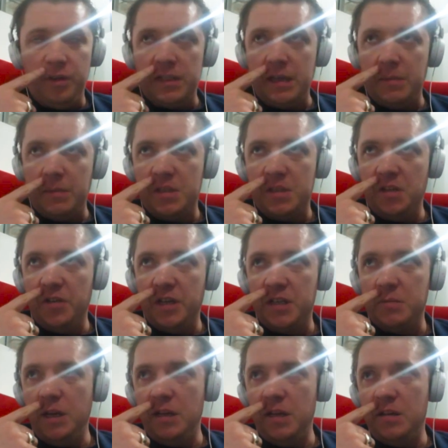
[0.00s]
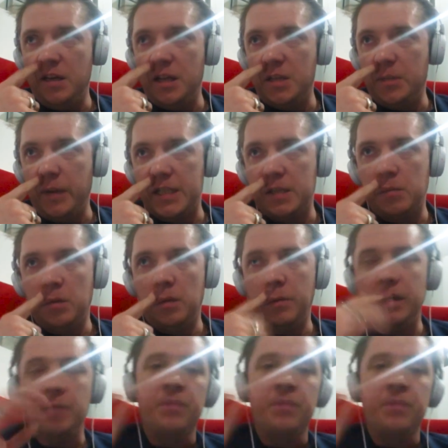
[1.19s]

some serious military, it's possible. But